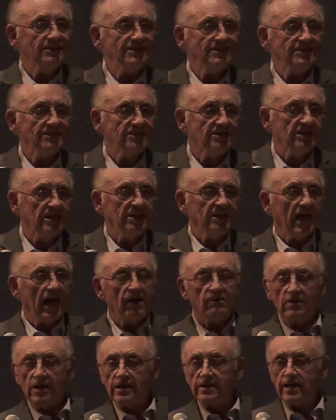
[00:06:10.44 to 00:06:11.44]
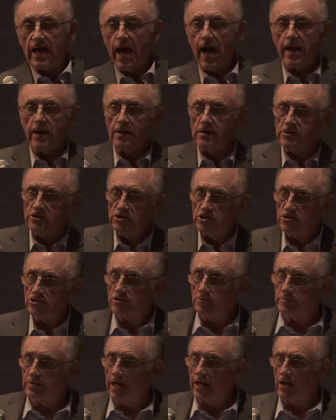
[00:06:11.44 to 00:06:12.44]
sitting down like that and listening to
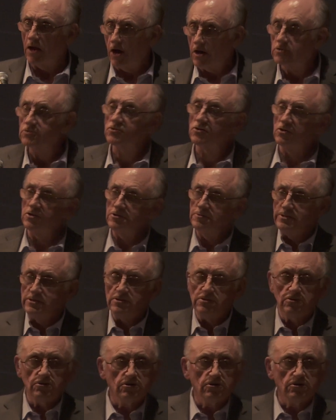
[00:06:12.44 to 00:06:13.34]
somebody that long is going to be